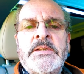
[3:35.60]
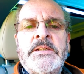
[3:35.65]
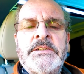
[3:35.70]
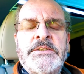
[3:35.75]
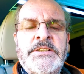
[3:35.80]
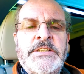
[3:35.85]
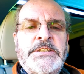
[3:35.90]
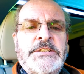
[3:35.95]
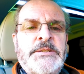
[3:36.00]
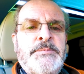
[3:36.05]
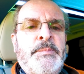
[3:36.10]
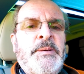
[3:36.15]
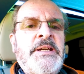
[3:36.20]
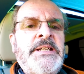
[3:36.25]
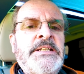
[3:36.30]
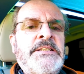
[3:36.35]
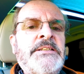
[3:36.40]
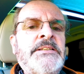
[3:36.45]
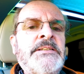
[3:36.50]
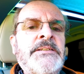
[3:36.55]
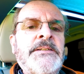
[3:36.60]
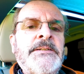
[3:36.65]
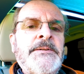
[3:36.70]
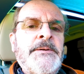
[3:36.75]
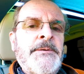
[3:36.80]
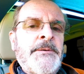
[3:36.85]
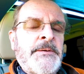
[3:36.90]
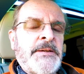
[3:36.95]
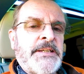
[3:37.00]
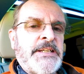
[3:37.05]
six speed
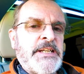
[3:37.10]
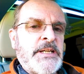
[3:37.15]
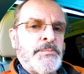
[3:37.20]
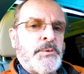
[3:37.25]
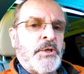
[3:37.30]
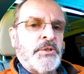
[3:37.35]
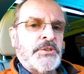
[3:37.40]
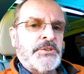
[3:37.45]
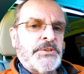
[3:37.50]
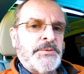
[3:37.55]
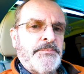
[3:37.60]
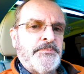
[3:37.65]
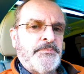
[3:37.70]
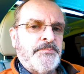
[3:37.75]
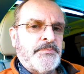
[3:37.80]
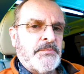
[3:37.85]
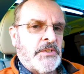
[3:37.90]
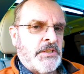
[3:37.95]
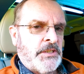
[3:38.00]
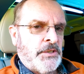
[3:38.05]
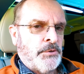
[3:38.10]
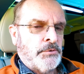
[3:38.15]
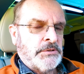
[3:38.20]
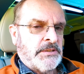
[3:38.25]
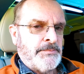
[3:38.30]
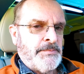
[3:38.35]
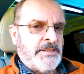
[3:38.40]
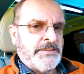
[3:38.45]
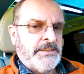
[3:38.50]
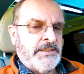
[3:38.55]
gearbox, uh,
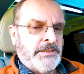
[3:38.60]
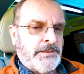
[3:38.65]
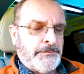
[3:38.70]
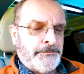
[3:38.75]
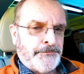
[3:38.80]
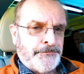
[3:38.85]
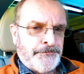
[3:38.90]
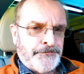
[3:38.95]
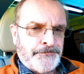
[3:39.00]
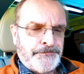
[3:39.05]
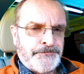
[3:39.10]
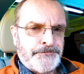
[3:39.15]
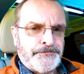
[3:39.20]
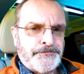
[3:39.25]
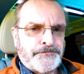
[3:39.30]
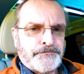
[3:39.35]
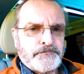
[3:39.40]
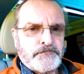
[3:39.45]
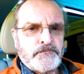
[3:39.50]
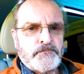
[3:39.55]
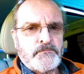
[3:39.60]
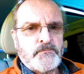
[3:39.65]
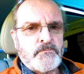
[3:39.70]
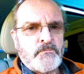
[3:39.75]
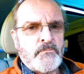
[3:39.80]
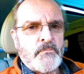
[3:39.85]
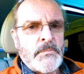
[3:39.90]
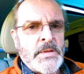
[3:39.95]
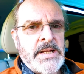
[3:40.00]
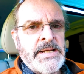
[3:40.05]
automatic.
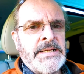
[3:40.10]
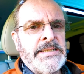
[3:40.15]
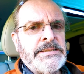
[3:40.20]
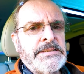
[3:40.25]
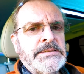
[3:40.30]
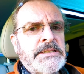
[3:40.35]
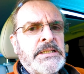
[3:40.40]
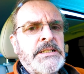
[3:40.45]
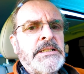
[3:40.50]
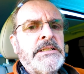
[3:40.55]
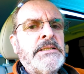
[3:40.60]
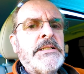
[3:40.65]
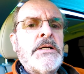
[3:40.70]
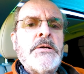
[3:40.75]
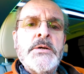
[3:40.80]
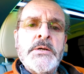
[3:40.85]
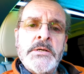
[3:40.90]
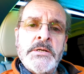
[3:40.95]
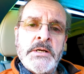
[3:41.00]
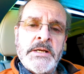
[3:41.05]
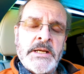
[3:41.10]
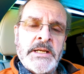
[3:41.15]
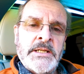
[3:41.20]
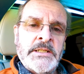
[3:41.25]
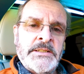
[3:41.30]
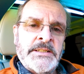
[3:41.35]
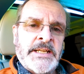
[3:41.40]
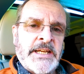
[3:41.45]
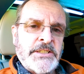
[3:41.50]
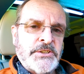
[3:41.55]
And uh,
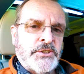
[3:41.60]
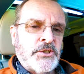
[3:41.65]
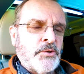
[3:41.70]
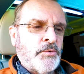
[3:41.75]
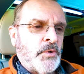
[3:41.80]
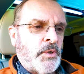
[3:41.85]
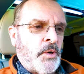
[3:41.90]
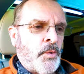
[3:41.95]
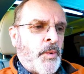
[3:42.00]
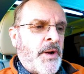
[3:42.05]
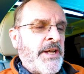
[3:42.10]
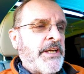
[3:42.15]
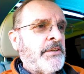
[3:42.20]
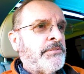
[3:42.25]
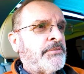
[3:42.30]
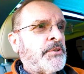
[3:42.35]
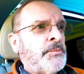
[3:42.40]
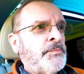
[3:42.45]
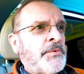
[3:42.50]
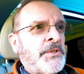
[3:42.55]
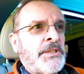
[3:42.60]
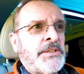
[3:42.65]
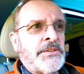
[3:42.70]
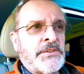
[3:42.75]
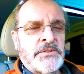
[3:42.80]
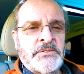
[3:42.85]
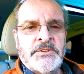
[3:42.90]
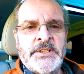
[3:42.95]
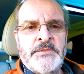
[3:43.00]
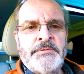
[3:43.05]
it gets you away from the
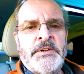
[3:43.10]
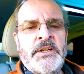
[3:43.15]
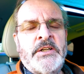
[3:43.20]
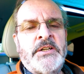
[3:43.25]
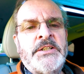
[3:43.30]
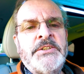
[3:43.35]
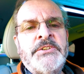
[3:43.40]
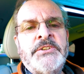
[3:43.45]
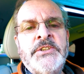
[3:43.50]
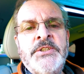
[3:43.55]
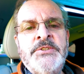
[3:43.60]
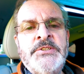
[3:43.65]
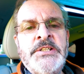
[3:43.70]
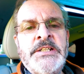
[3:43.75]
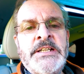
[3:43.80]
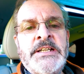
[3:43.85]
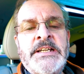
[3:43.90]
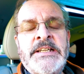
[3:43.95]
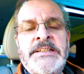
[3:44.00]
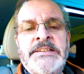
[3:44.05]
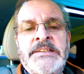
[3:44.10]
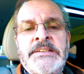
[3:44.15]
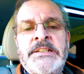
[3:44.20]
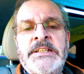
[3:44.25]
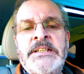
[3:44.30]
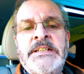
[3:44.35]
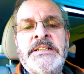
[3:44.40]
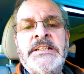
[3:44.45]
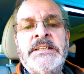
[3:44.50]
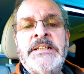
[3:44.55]
traffic lights using
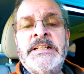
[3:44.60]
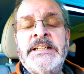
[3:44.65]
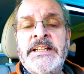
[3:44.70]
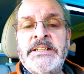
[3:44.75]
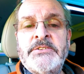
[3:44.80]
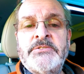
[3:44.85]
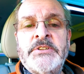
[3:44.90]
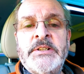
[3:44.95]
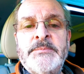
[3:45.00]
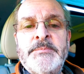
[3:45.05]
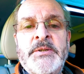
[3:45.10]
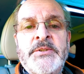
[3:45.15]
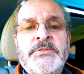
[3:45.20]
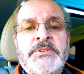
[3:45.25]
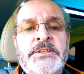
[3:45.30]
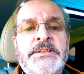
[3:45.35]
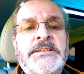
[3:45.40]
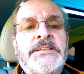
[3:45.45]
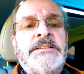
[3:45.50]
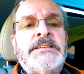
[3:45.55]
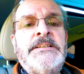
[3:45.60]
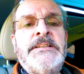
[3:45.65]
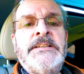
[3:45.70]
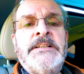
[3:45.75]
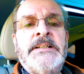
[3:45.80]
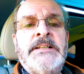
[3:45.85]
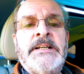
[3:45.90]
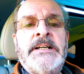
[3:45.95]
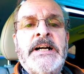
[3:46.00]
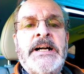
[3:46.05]
the electric motor.
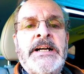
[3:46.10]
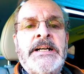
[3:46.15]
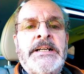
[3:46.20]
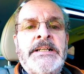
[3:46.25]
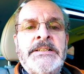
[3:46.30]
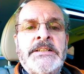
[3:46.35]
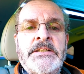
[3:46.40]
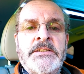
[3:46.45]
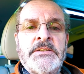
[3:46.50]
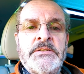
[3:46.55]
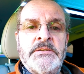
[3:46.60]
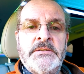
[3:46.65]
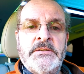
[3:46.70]
And